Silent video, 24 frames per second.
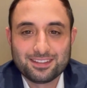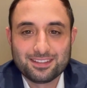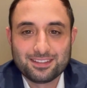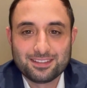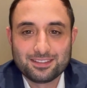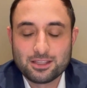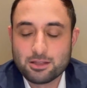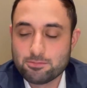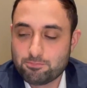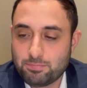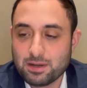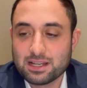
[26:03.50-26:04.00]

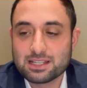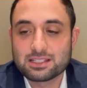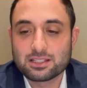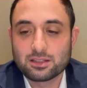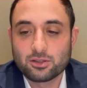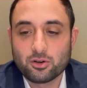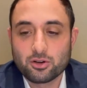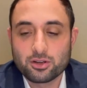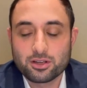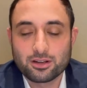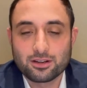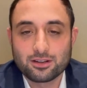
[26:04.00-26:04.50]
The best
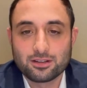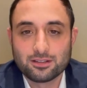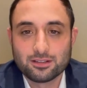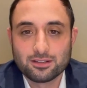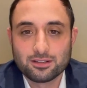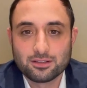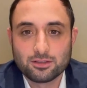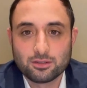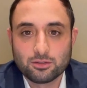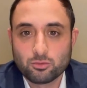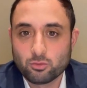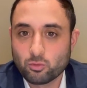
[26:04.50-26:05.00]
lawyer.
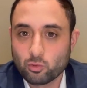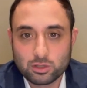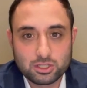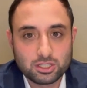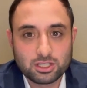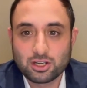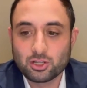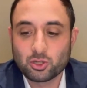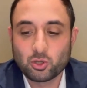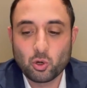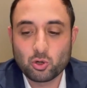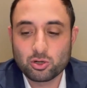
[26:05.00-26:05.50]
What
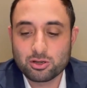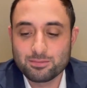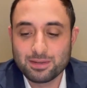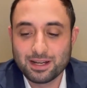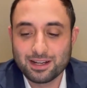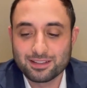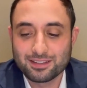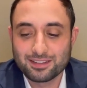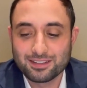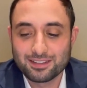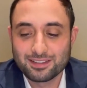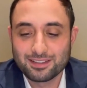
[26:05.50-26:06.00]
did it talk
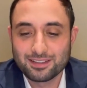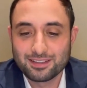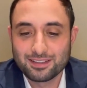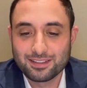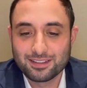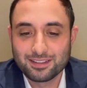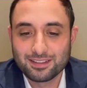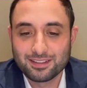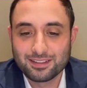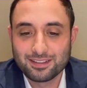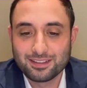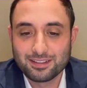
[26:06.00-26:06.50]
about?
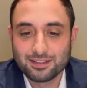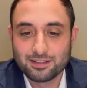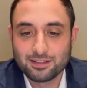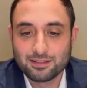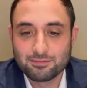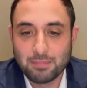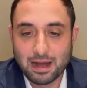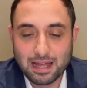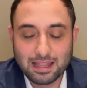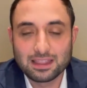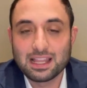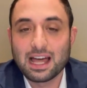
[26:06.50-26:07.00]

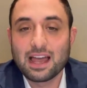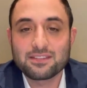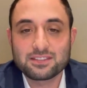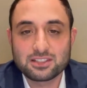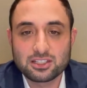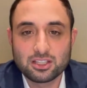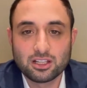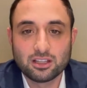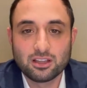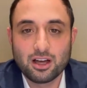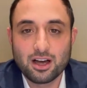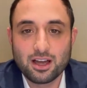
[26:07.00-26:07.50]
My life's
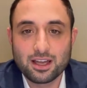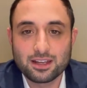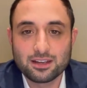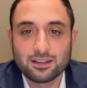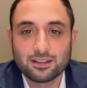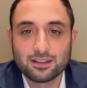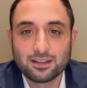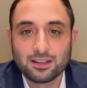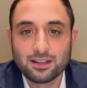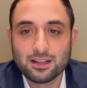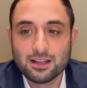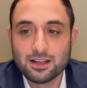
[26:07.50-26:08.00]
on the line.
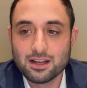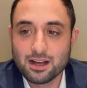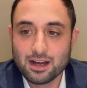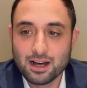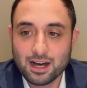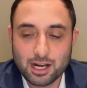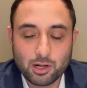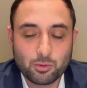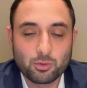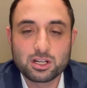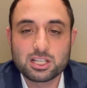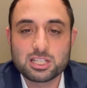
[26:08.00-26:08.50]

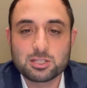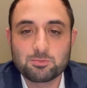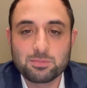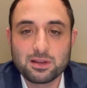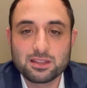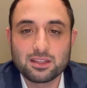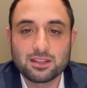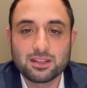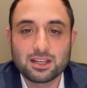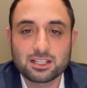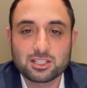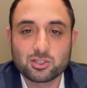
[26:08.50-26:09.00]
I don't want to
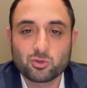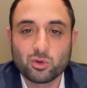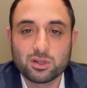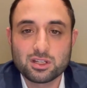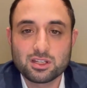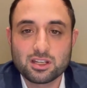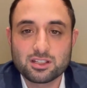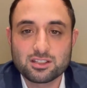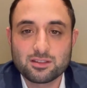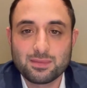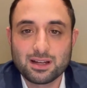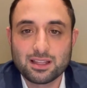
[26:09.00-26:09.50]
spend the next 20
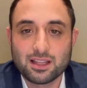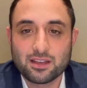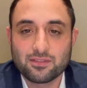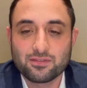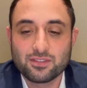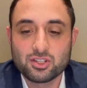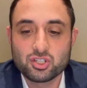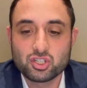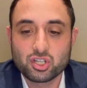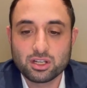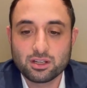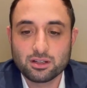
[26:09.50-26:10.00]
years of my life
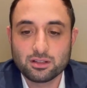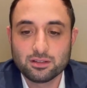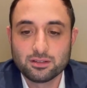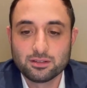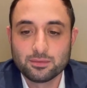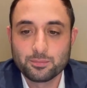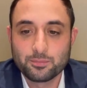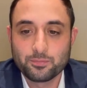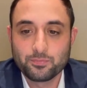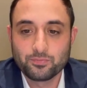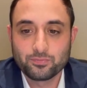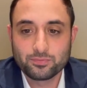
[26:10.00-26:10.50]
in jail.
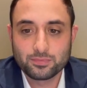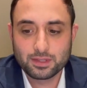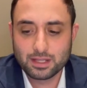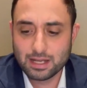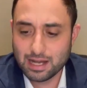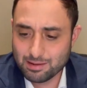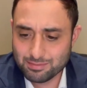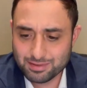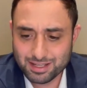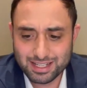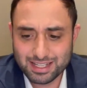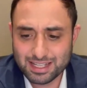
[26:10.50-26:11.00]

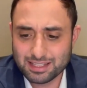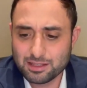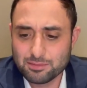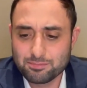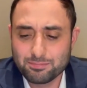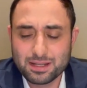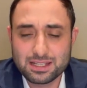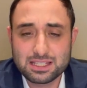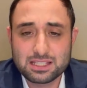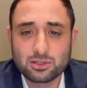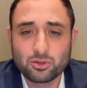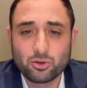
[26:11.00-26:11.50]
I'm going to get the
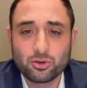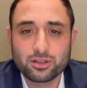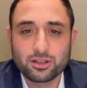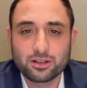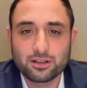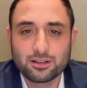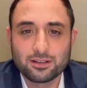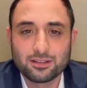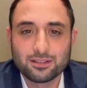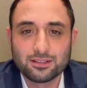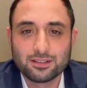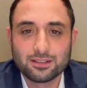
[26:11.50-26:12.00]
best
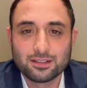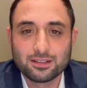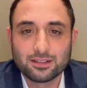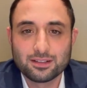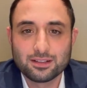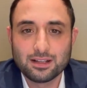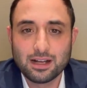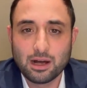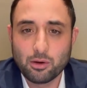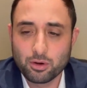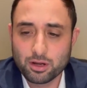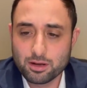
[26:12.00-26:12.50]
lawyer.
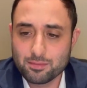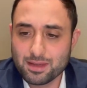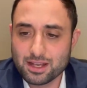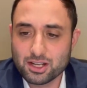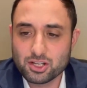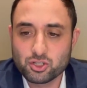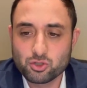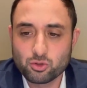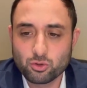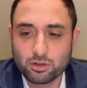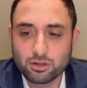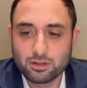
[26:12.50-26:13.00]
I want to make
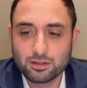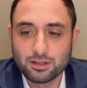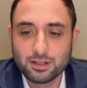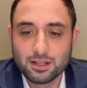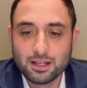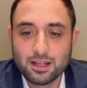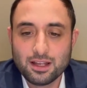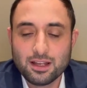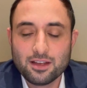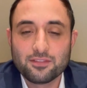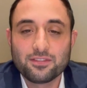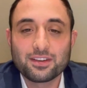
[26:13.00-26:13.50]
sure.
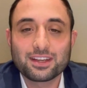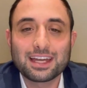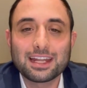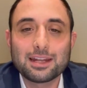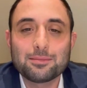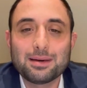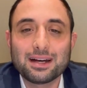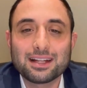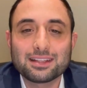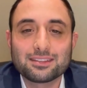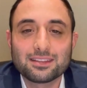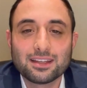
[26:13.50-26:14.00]
Forget
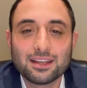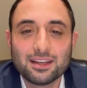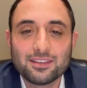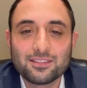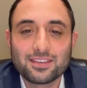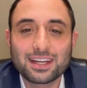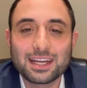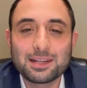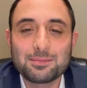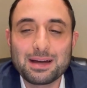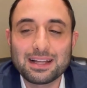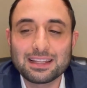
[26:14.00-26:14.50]
about
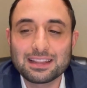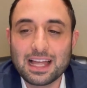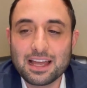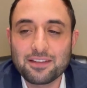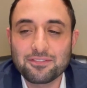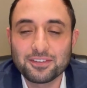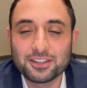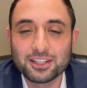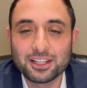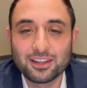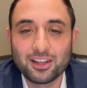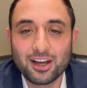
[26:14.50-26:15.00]
forget about
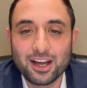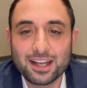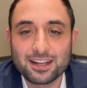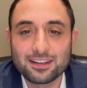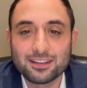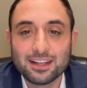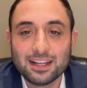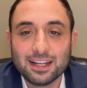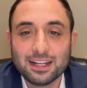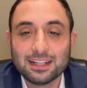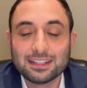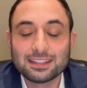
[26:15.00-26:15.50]
life on the line.
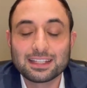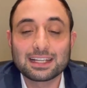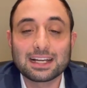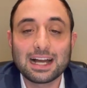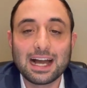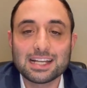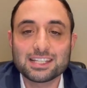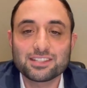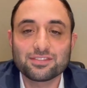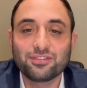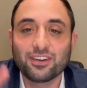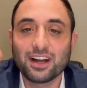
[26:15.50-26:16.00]
The
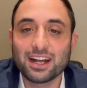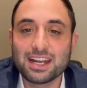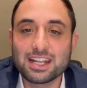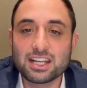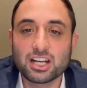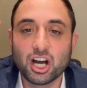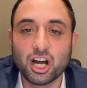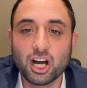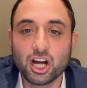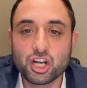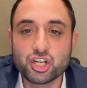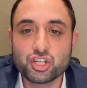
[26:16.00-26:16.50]
guy's fighting
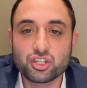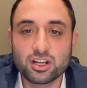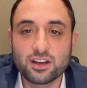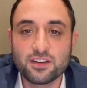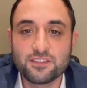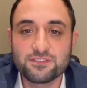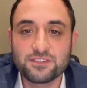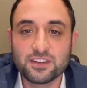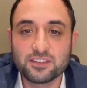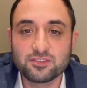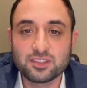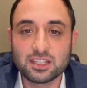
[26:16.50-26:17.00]
a hundred and
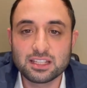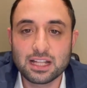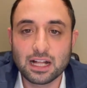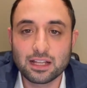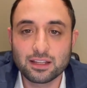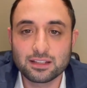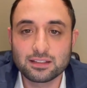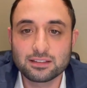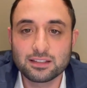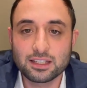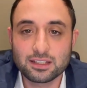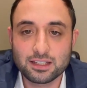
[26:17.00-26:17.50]
fifty
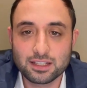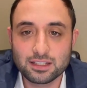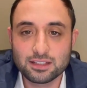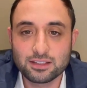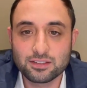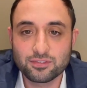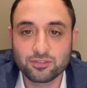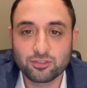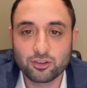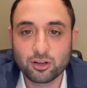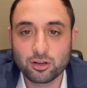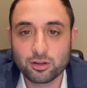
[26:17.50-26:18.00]
dollar ticket
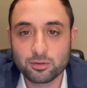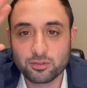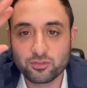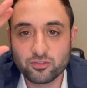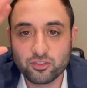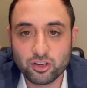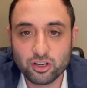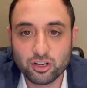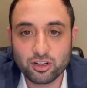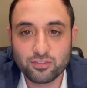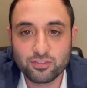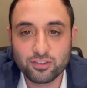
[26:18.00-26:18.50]
for
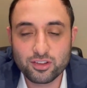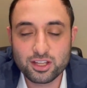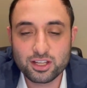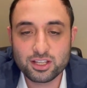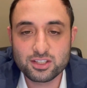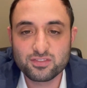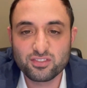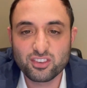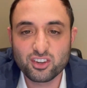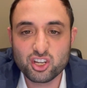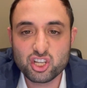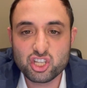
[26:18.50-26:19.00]
for for,
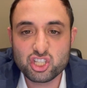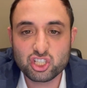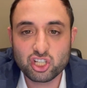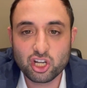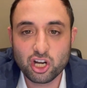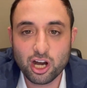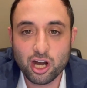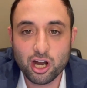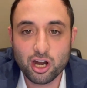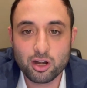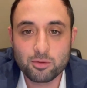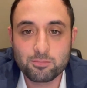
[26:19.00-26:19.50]
his for his
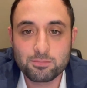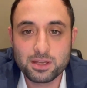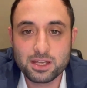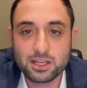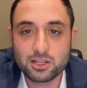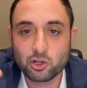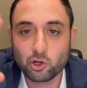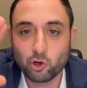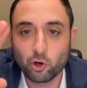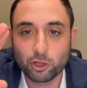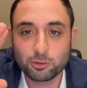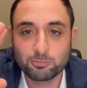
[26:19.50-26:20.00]
car
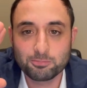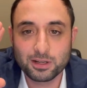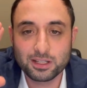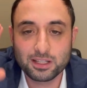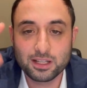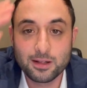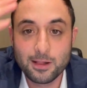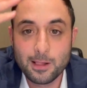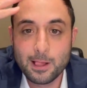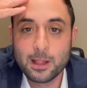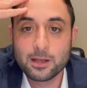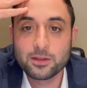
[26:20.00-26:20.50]
being caught by
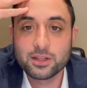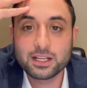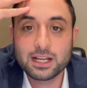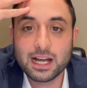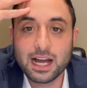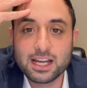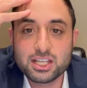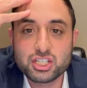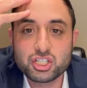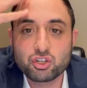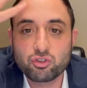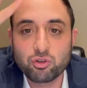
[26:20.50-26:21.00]
the the
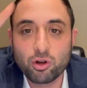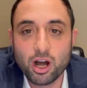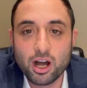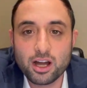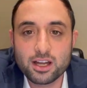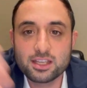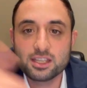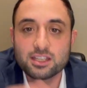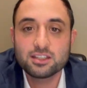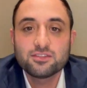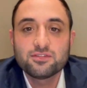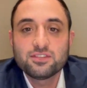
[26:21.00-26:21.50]
guy's
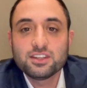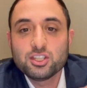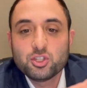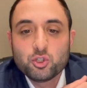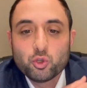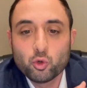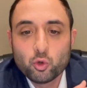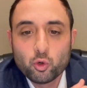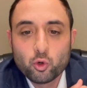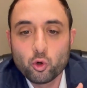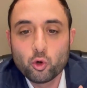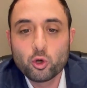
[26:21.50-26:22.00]
crying
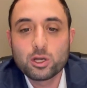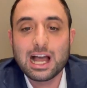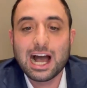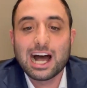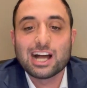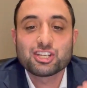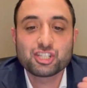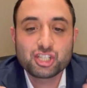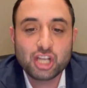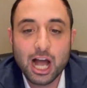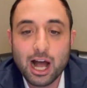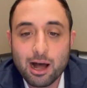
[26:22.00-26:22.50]
vidu
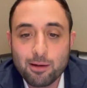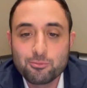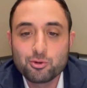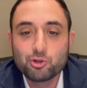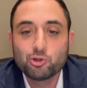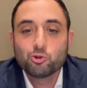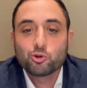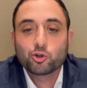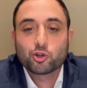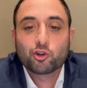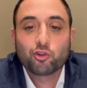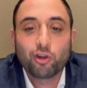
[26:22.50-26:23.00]

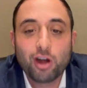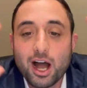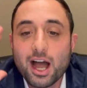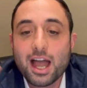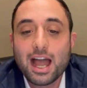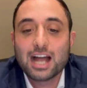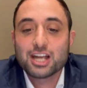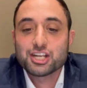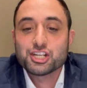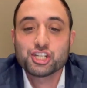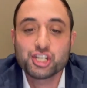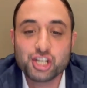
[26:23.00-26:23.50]
ashamnu
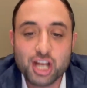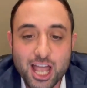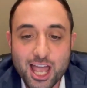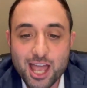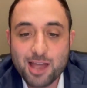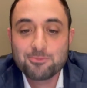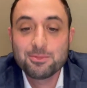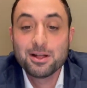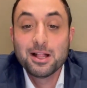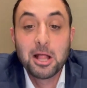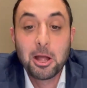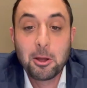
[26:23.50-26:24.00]
cry
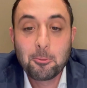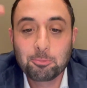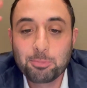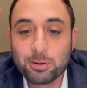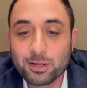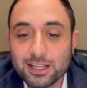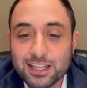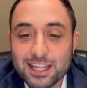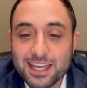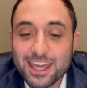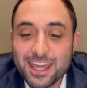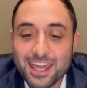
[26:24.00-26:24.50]
Hashem
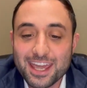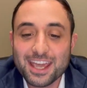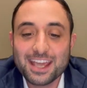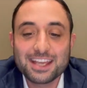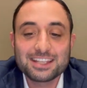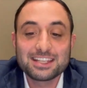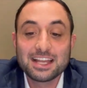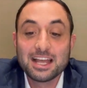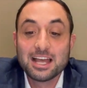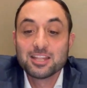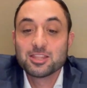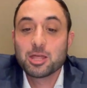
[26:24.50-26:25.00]

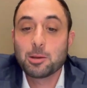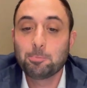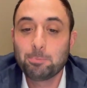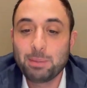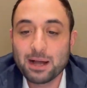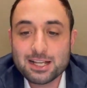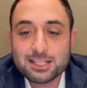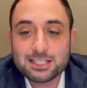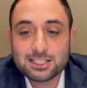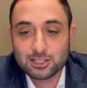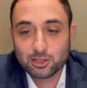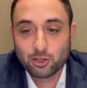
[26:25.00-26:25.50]
please the
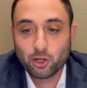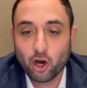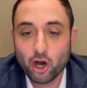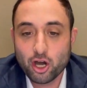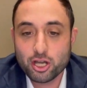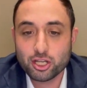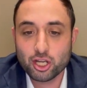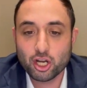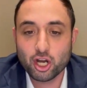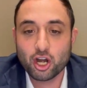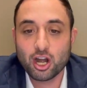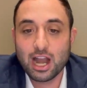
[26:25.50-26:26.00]
best
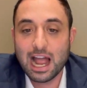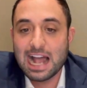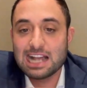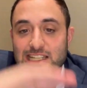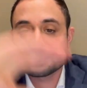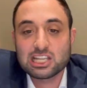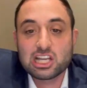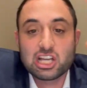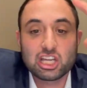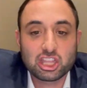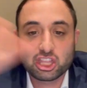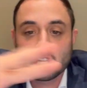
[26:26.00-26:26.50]
lawyer
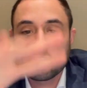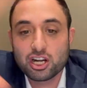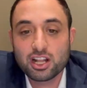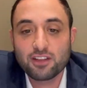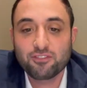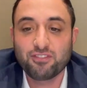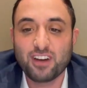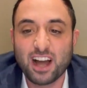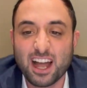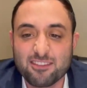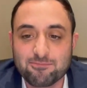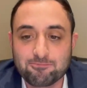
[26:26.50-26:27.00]
asking thirty
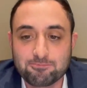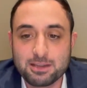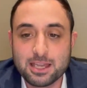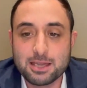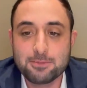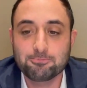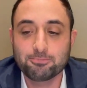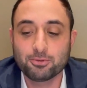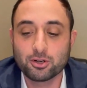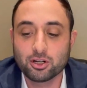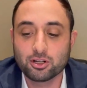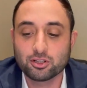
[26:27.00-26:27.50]
five
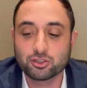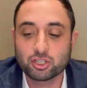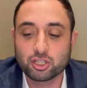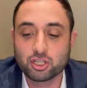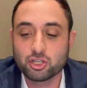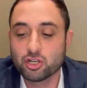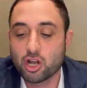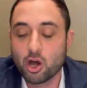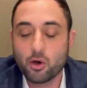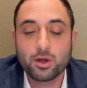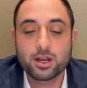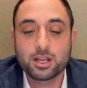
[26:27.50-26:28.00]
people do
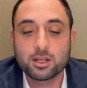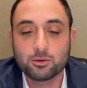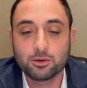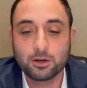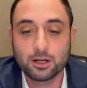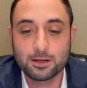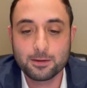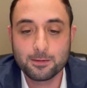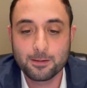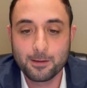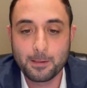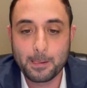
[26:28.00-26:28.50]
you know
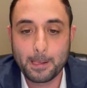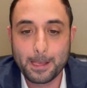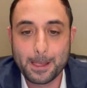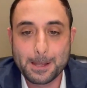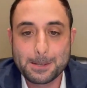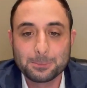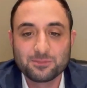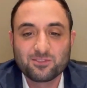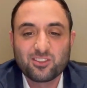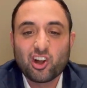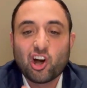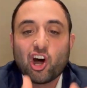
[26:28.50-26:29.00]
anyone
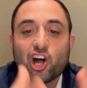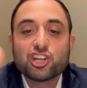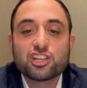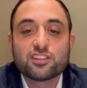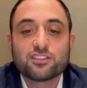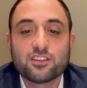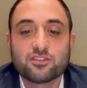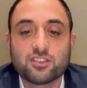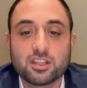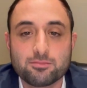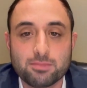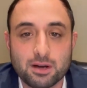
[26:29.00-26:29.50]
for one hundred
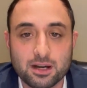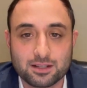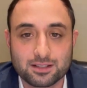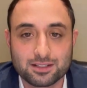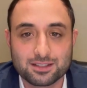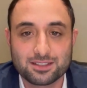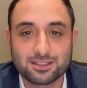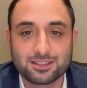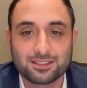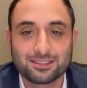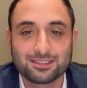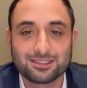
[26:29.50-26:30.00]
fifty
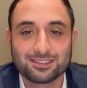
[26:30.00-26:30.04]
bucks.